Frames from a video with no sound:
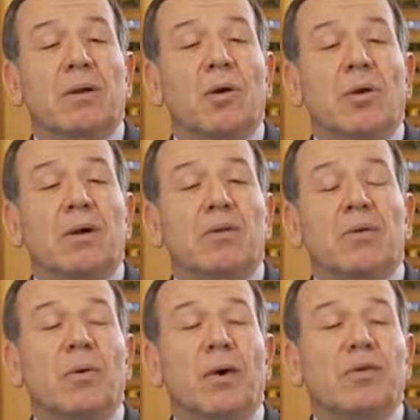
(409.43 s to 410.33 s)
courts,
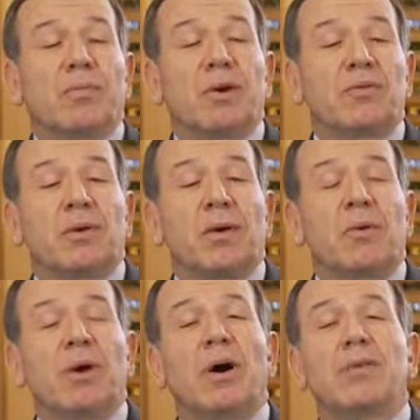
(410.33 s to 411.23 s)
or special
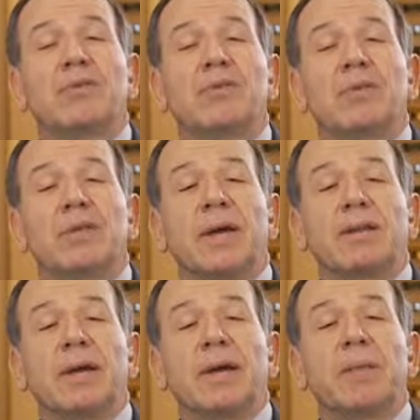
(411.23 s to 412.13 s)
inquiry officers at that
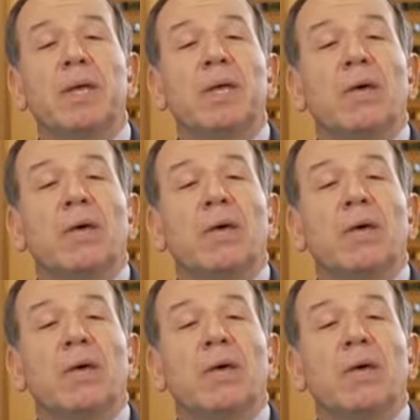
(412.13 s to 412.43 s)
time,